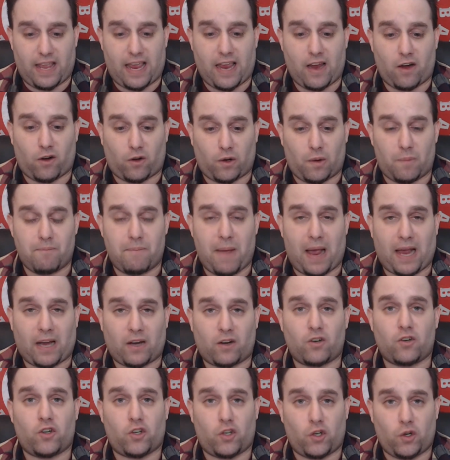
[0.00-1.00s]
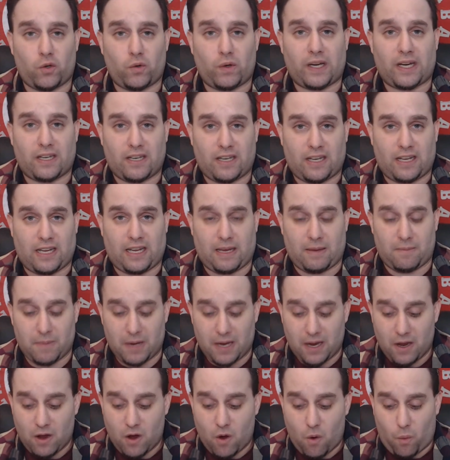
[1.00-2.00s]
They are a better shooting team
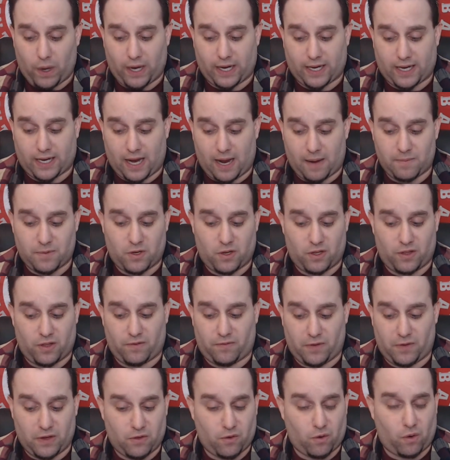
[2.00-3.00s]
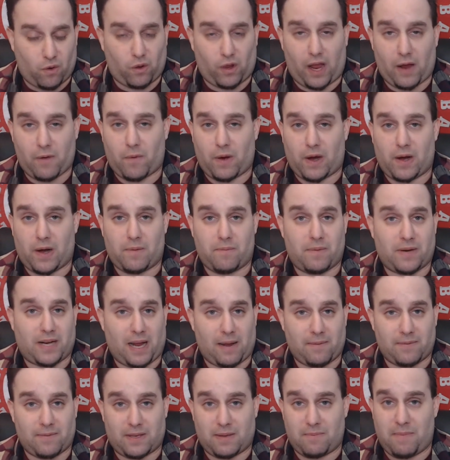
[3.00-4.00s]
when it comes to the free throw line, when it
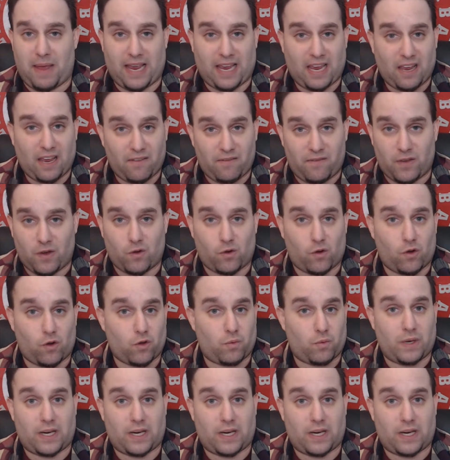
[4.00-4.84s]
comes to making field goals,